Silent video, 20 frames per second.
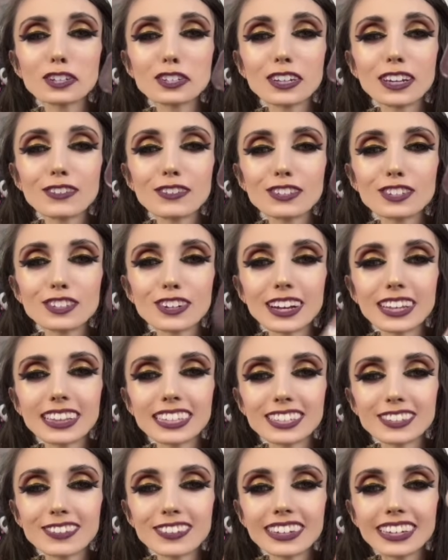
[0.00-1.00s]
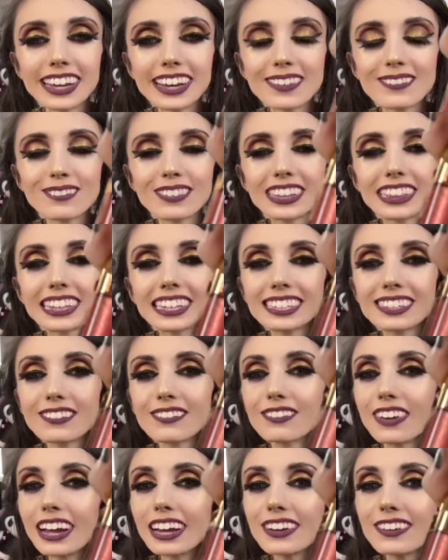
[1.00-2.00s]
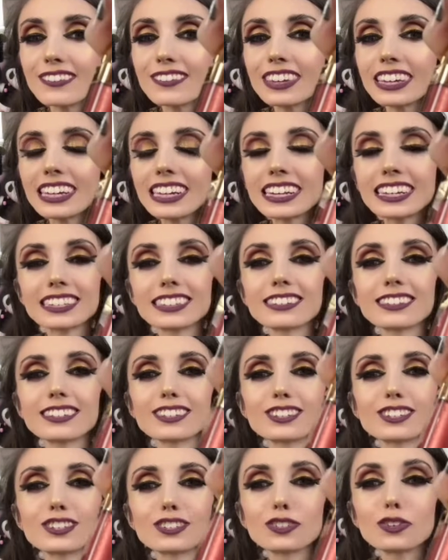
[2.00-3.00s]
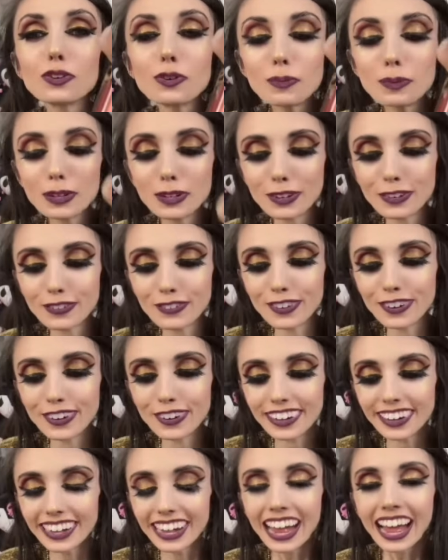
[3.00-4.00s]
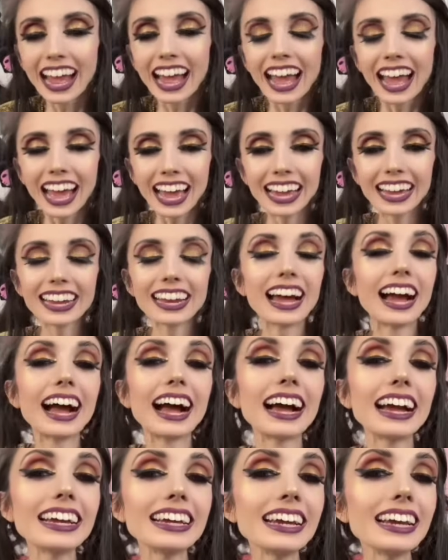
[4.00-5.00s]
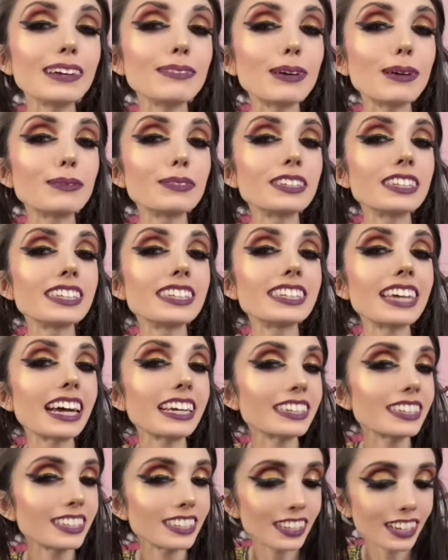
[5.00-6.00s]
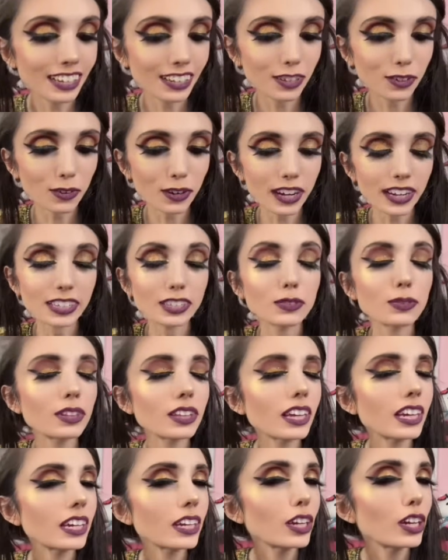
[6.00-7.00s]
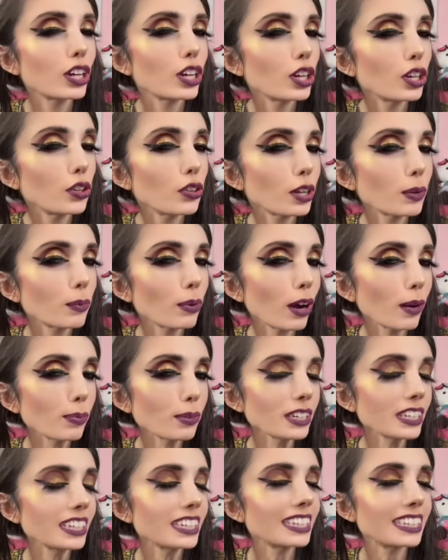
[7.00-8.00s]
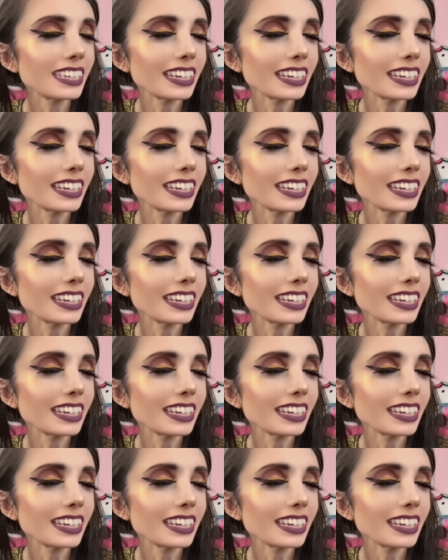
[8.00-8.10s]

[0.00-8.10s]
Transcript: I want to play a brief portion of my last video that I uploaded about Eugenia Cooney and Jeffree Star because it ties in nicely to this video.